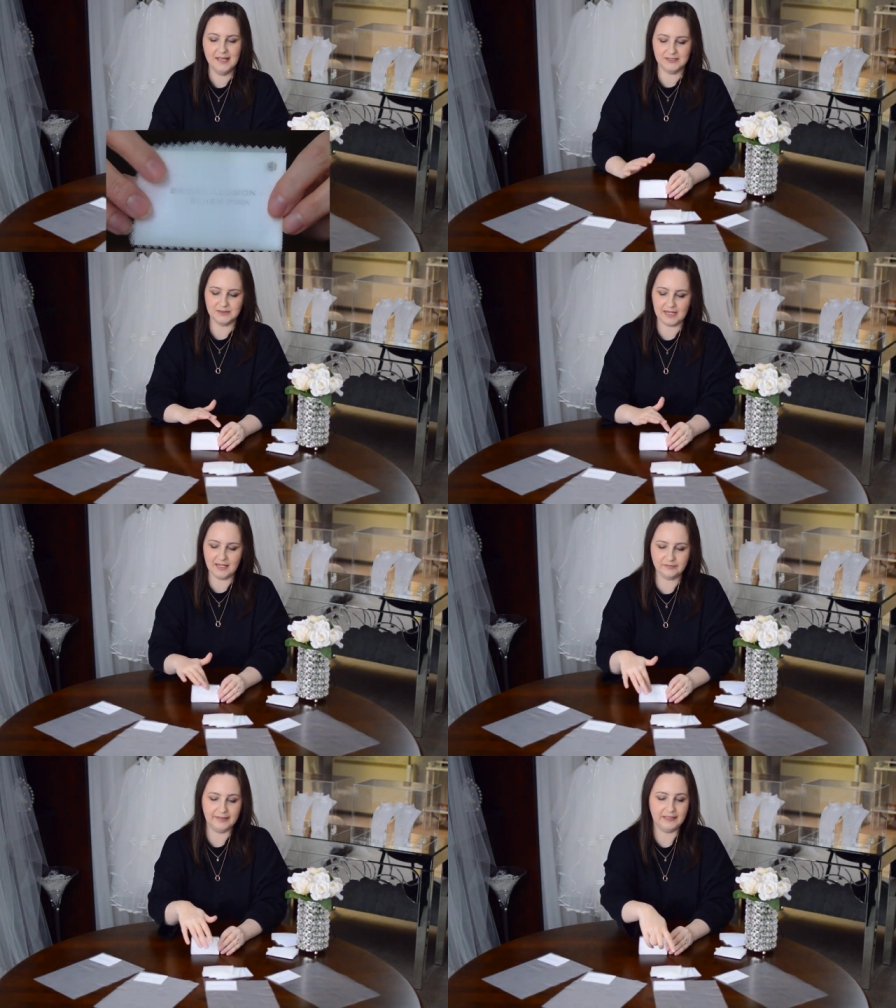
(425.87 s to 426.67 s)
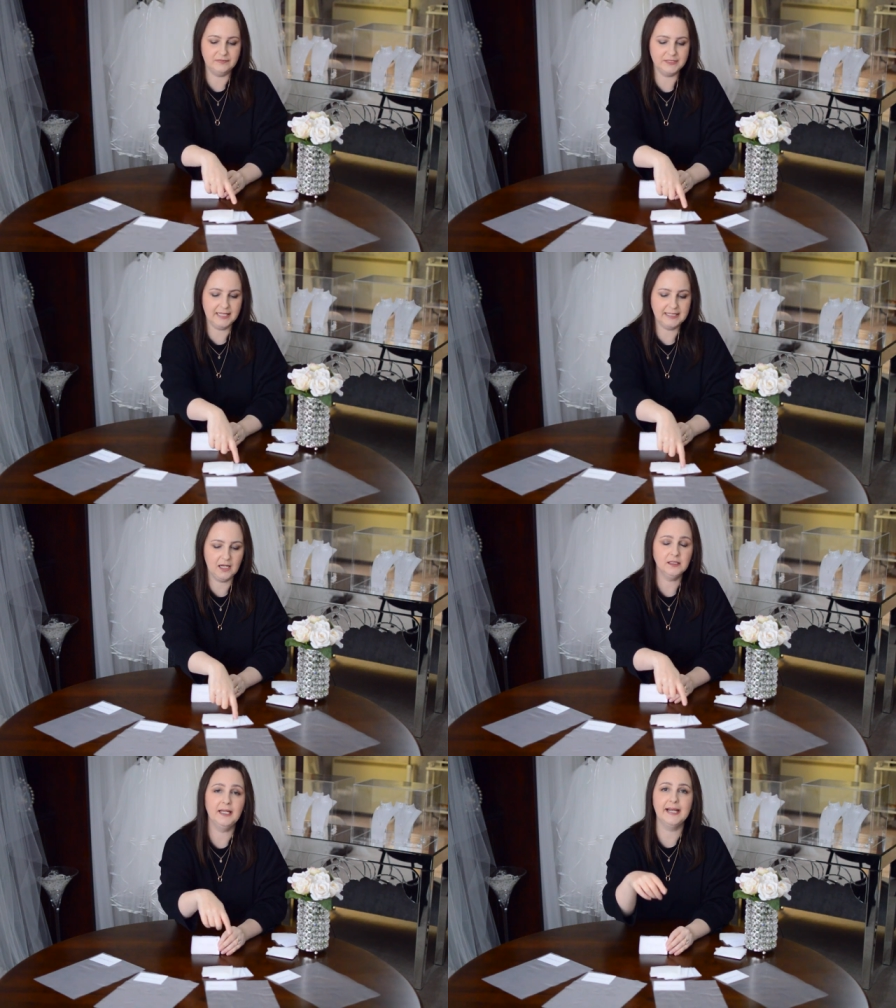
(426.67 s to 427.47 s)
So it's kind of like if you take
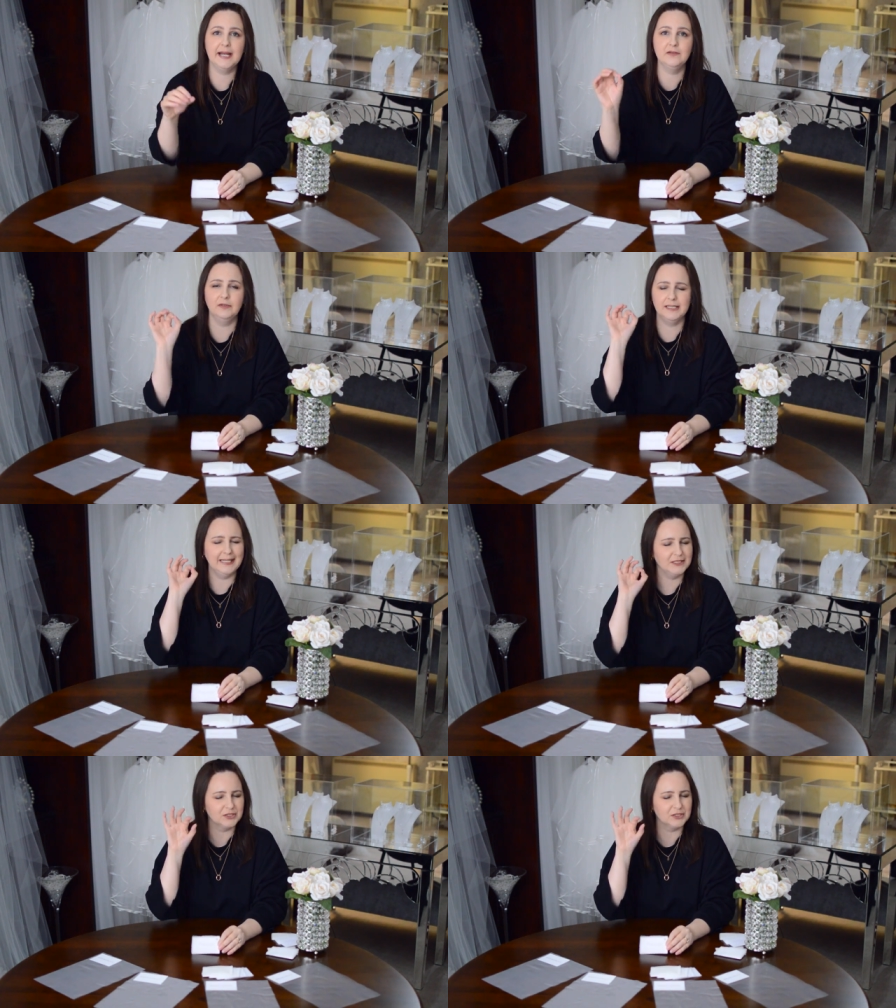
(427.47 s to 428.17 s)
our light ivory and add